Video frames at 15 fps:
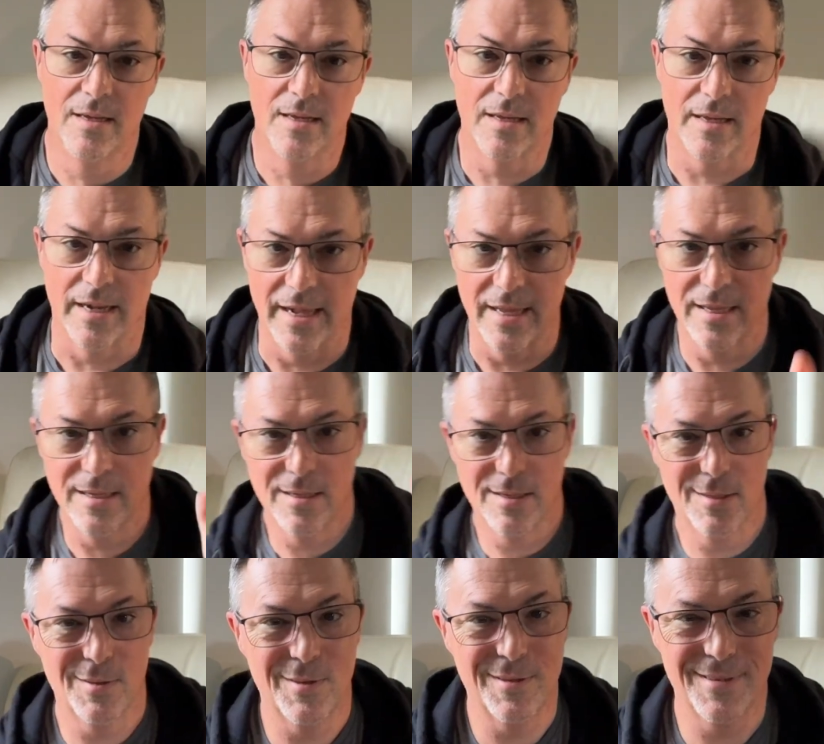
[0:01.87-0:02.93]
G'day,
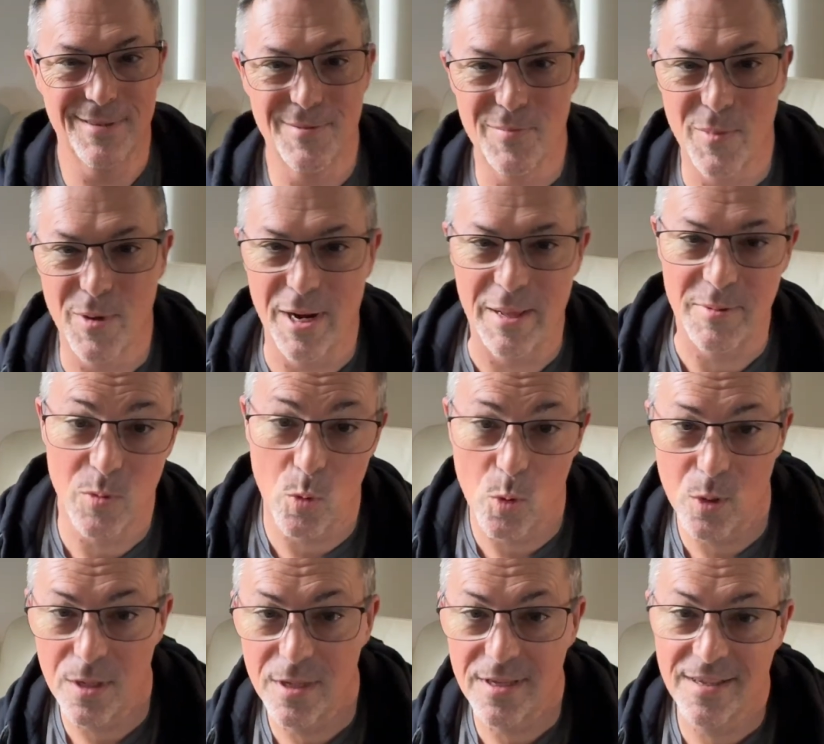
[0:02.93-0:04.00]
my name's
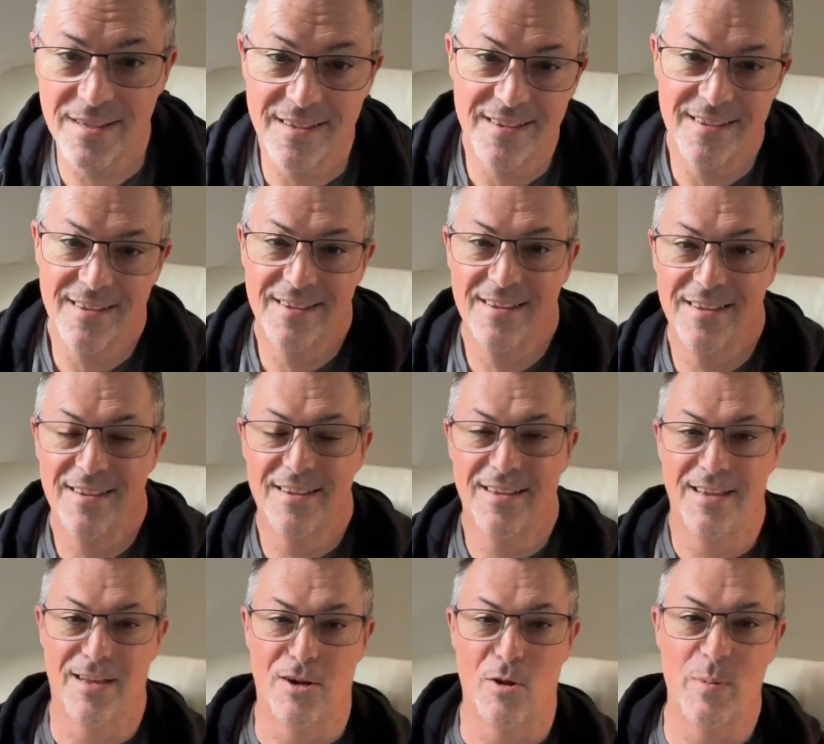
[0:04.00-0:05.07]
Ward
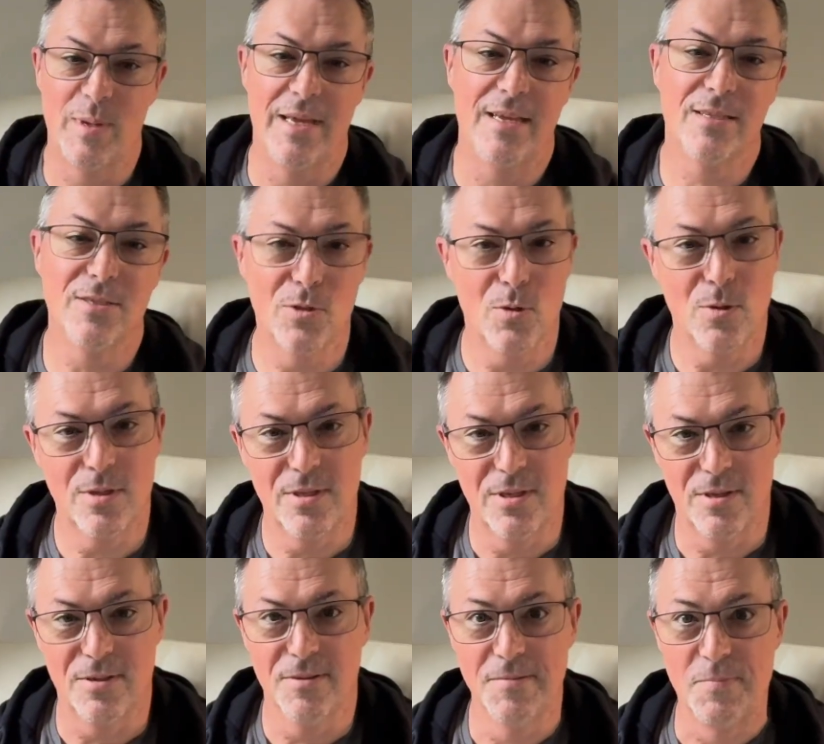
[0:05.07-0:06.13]
and I'm here to talk to
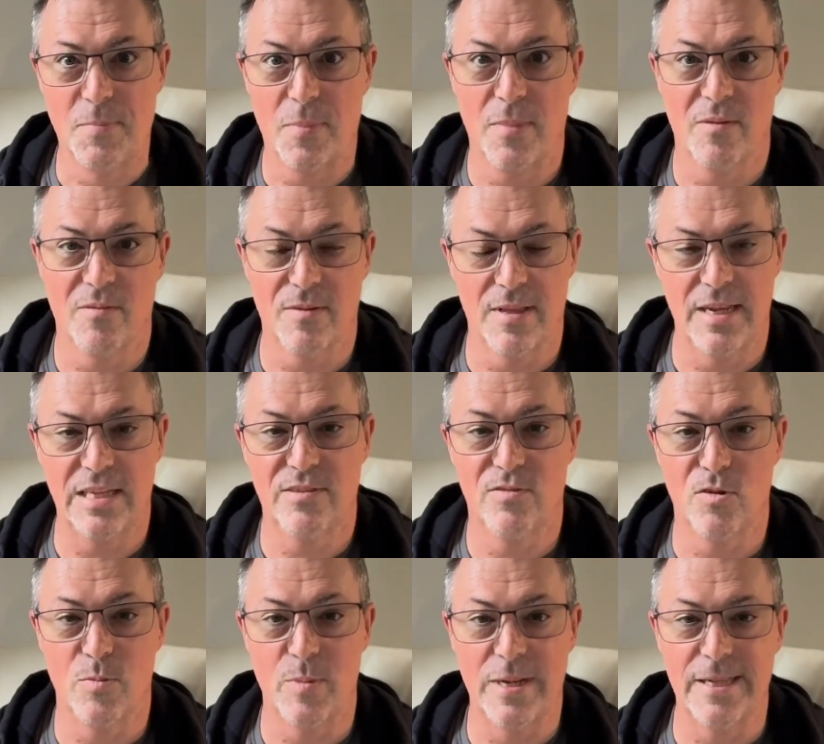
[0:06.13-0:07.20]
you for the next
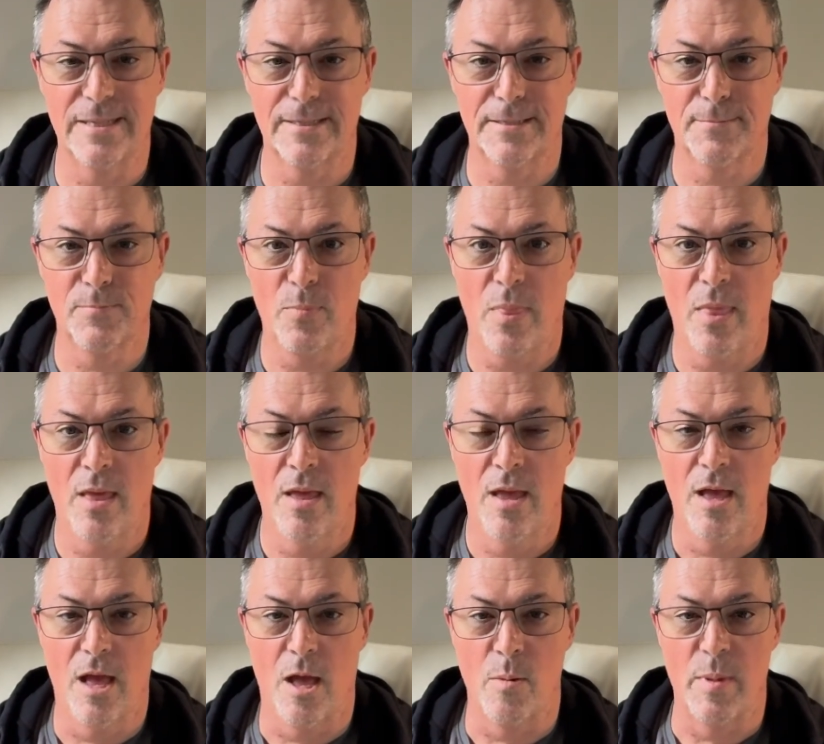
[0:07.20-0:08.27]
few minutes
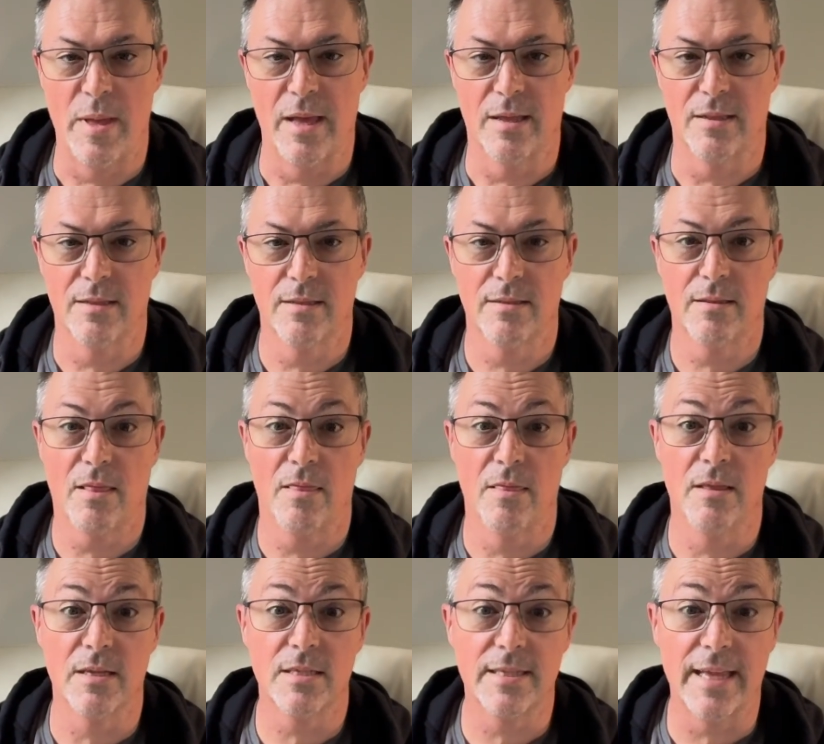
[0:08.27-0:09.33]
about
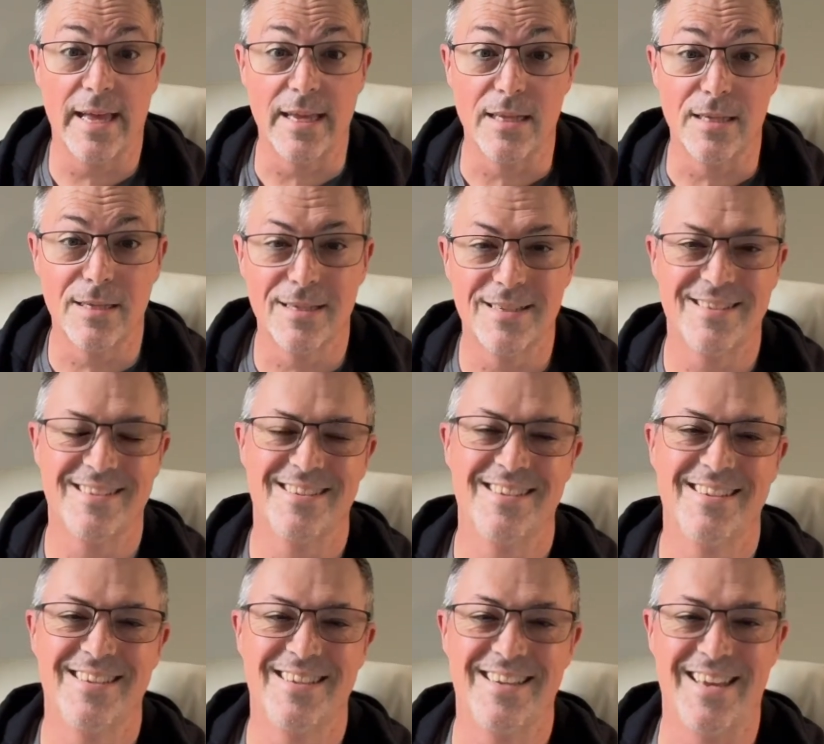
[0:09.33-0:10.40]
the state
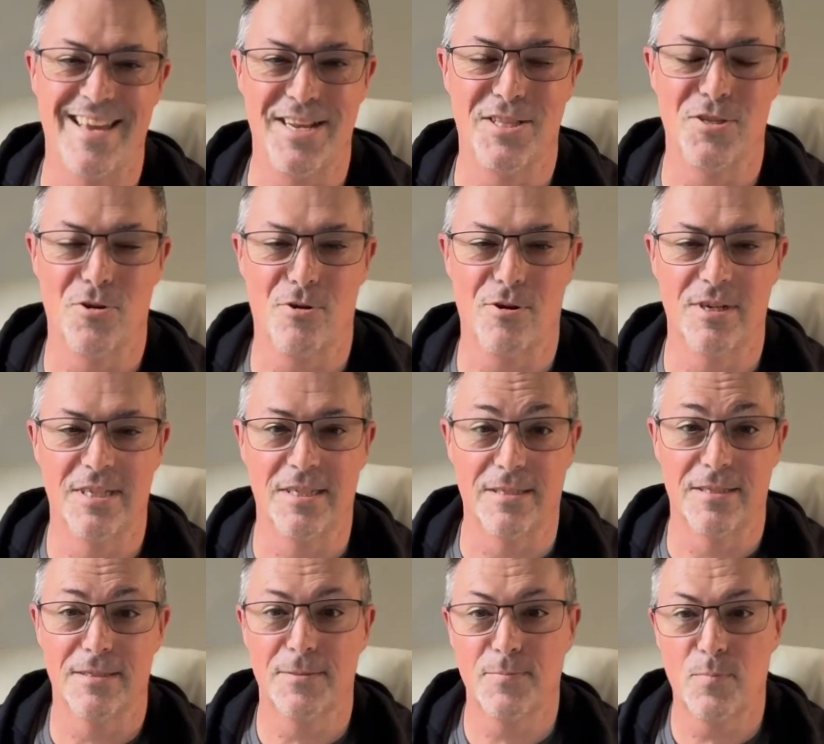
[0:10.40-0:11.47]
and its origins.